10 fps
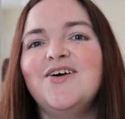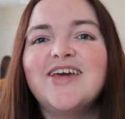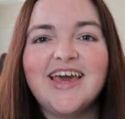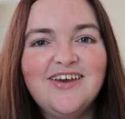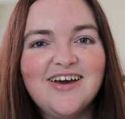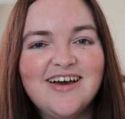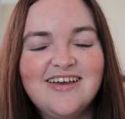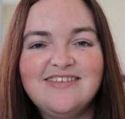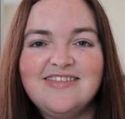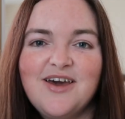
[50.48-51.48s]
Okay, you
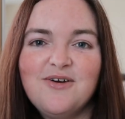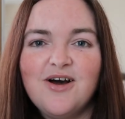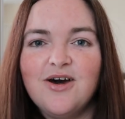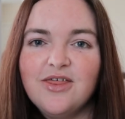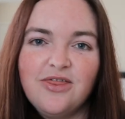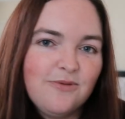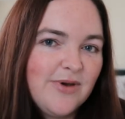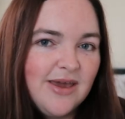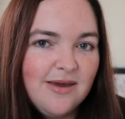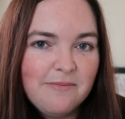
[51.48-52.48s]
guys, there are
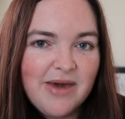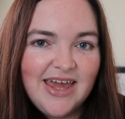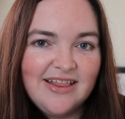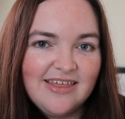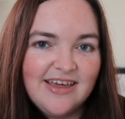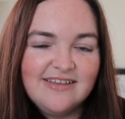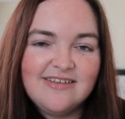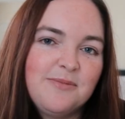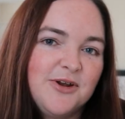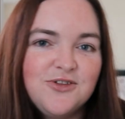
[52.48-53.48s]
three main
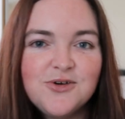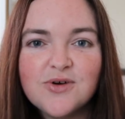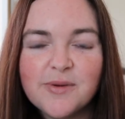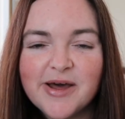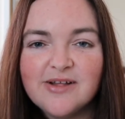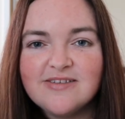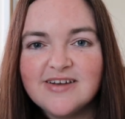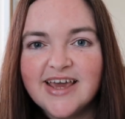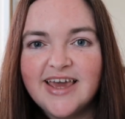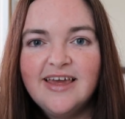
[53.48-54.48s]
things I'm gonna talk about
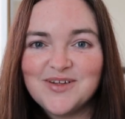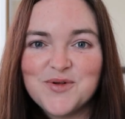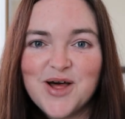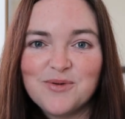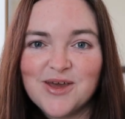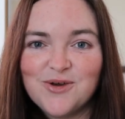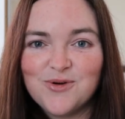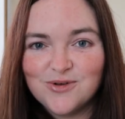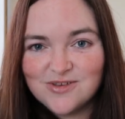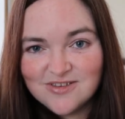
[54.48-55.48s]
today that will help get
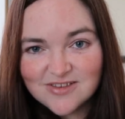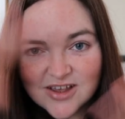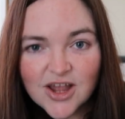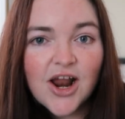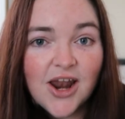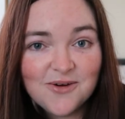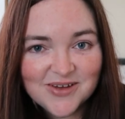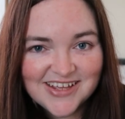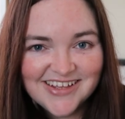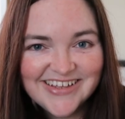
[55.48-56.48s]
your horses
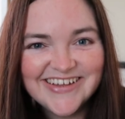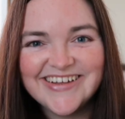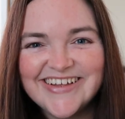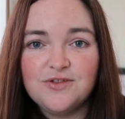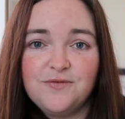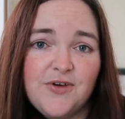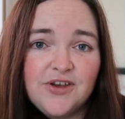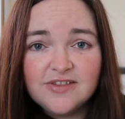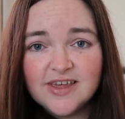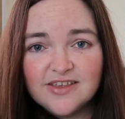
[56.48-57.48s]
glowing. So the
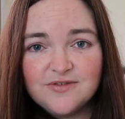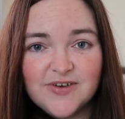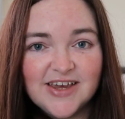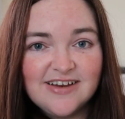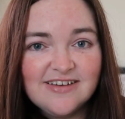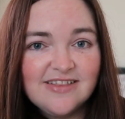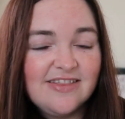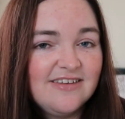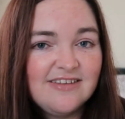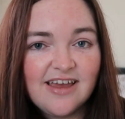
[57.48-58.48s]
first thing is feed,
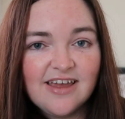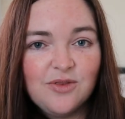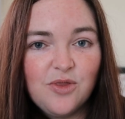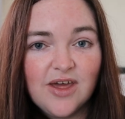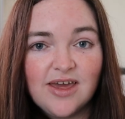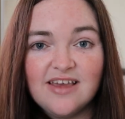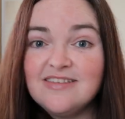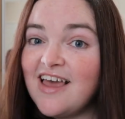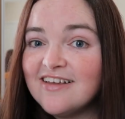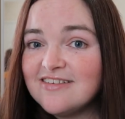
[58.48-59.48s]
the second thing
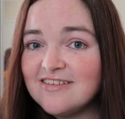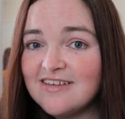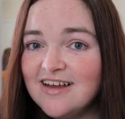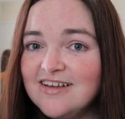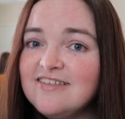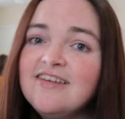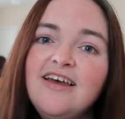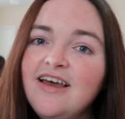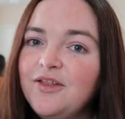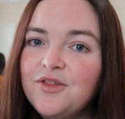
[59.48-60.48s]
is exercise,
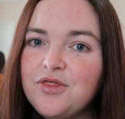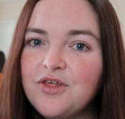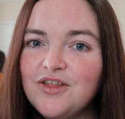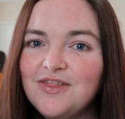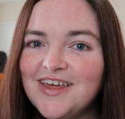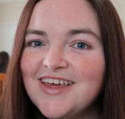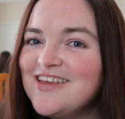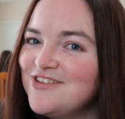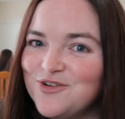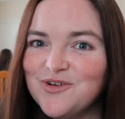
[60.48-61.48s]
and the third
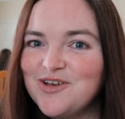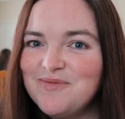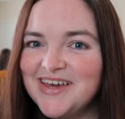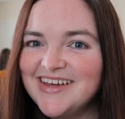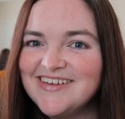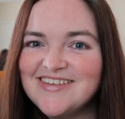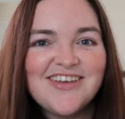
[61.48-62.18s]
thing is grooming.